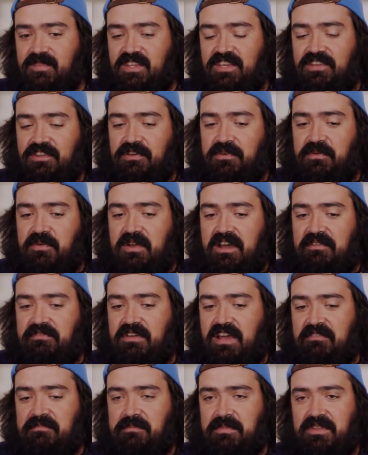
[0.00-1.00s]
you know, I've
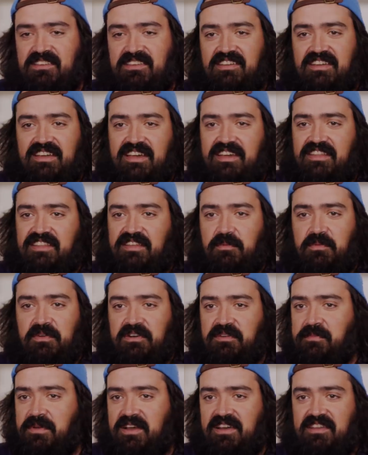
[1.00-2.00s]
I've been the guy that
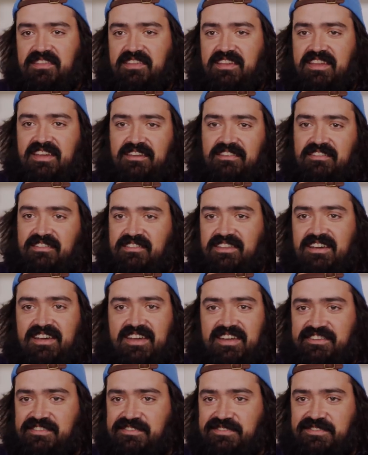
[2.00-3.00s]
worked behind the counter in the
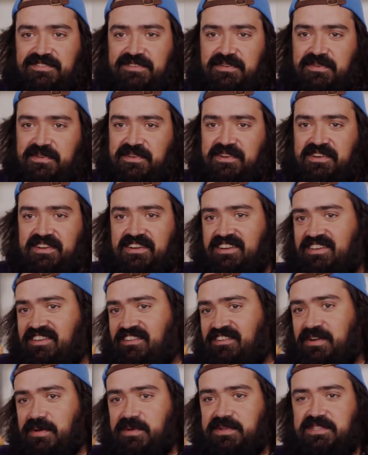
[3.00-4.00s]
hydro store, and
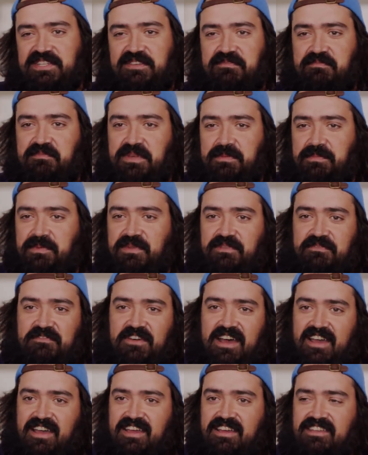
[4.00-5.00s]
you're always giving people
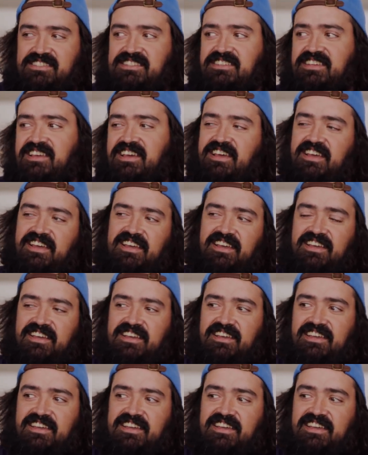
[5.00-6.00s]
advice.
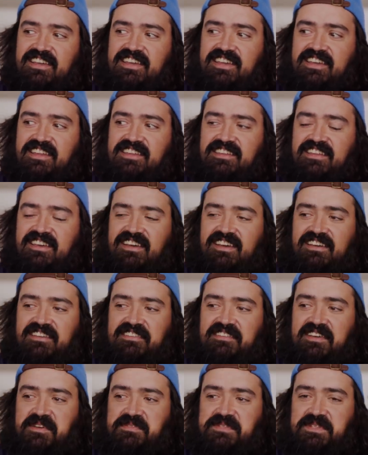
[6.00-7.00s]
And
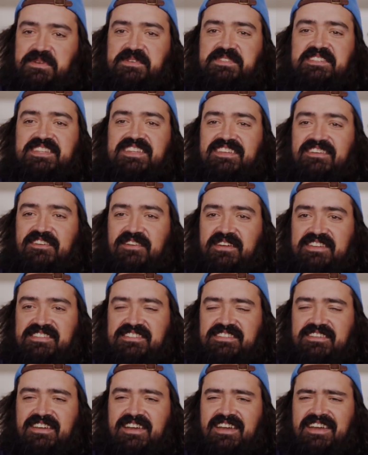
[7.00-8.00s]
uh, I was always that
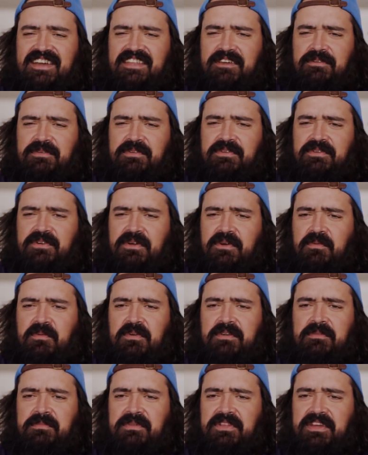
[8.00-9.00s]
crazy guy that would grow
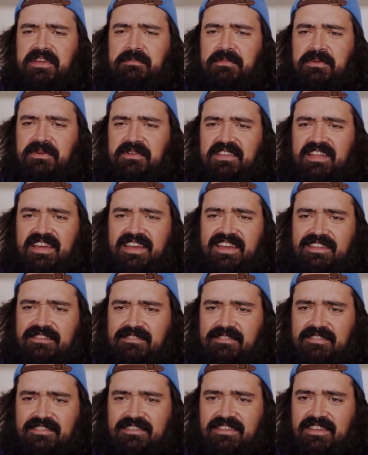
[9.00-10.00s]
one plant per light
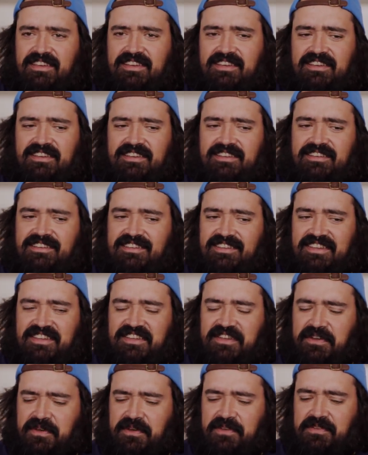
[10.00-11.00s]
and
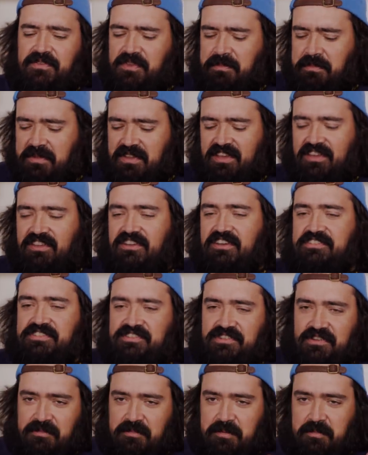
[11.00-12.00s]
you know, and they'd be like, no,
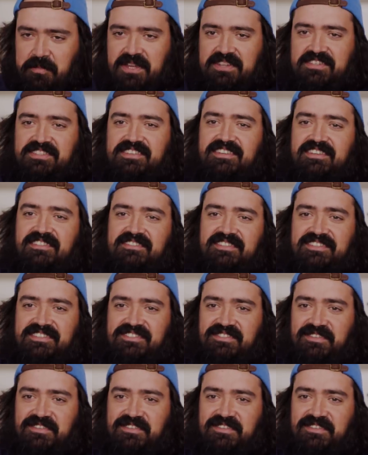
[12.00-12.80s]
show them a picture of it,